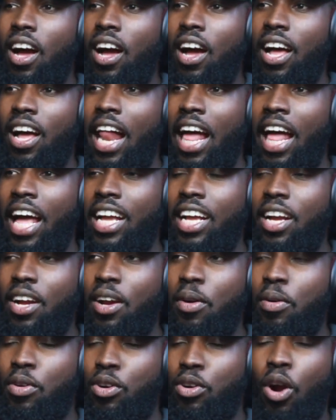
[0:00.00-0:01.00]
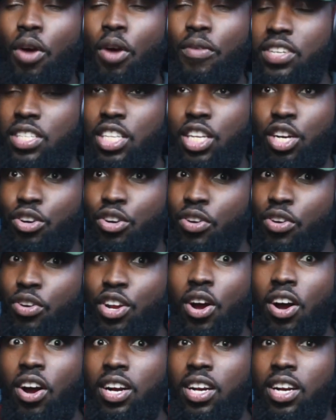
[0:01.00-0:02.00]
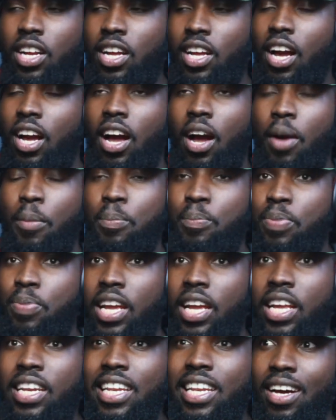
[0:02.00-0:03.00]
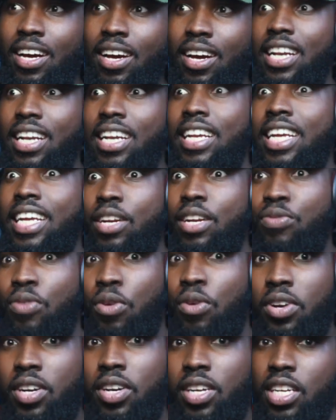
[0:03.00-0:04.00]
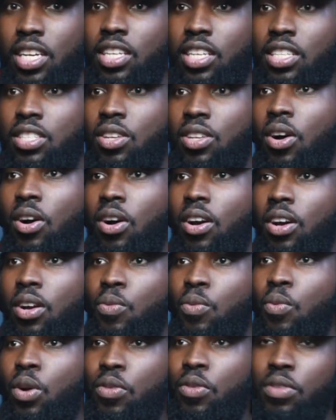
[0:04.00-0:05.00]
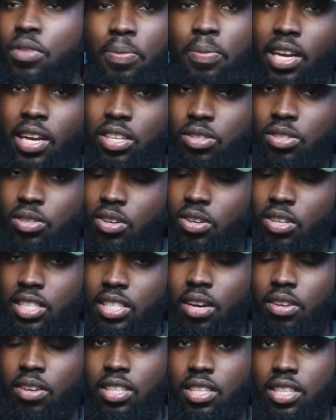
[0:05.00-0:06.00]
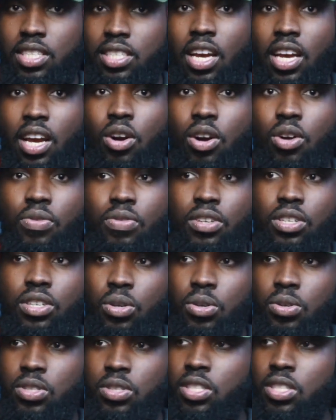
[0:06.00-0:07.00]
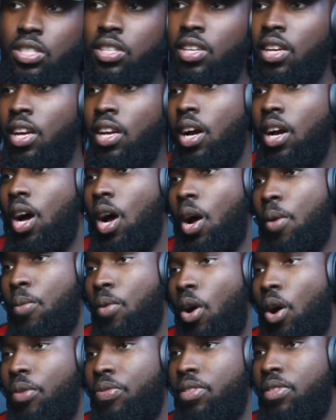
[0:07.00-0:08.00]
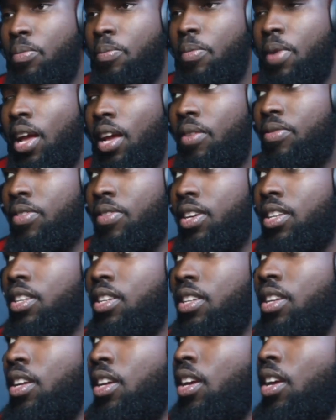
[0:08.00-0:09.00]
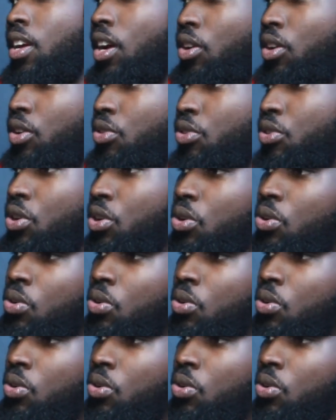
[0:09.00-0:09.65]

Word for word: like, obviously, Crayon being the lead vocalist on one of the biggest songs out this year, Overdose, um, off the Mavin crew,